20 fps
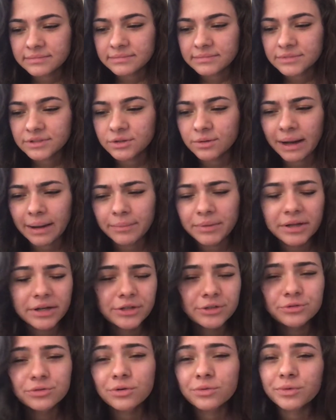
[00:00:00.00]
so I'm
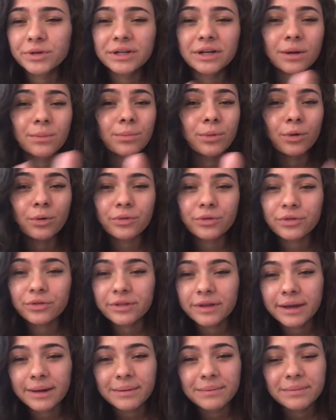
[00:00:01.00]
going to do a read on both of
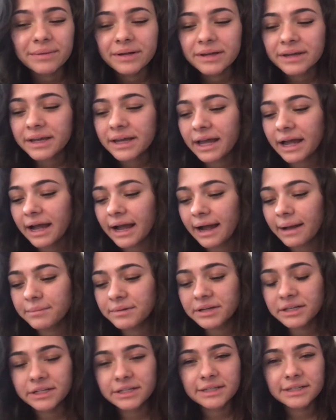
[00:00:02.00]
them. I'm
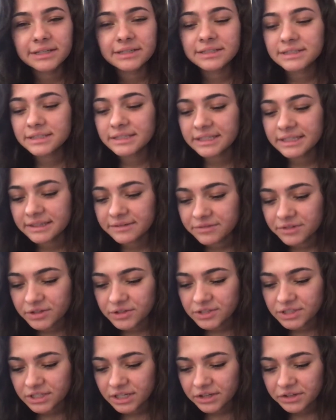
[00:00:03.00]
going to see if
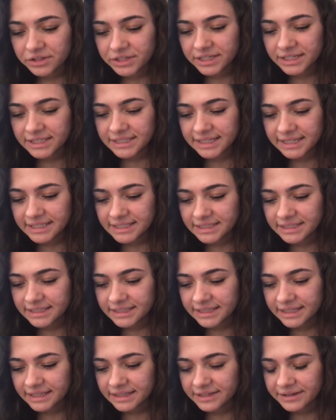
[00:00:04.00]
there's another
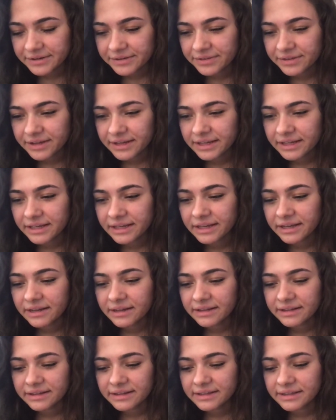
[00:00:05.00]
contestant that they're
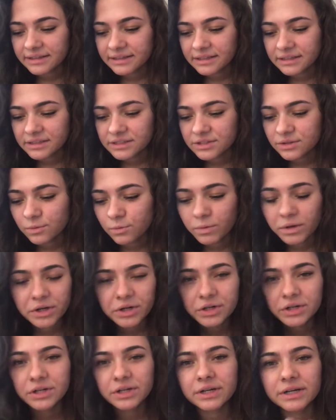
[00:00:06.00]
thinking is the
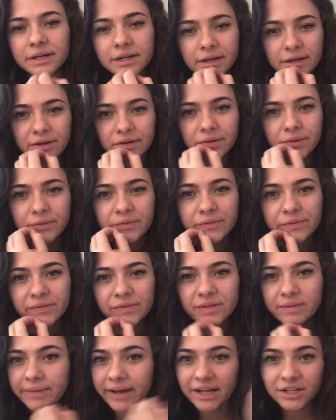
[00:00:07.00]
winner of
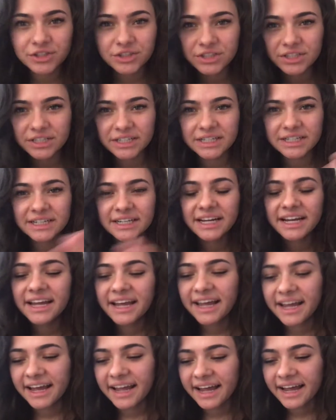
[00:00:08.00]
The Bachelor.
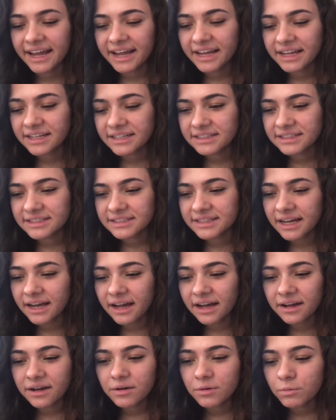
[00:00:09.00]
And
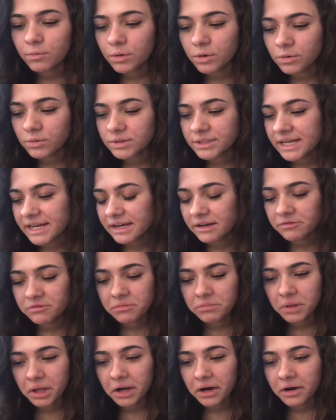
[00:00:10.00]
yeah, we'll take it
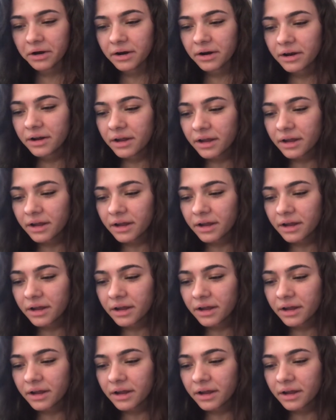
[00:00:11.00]
from there.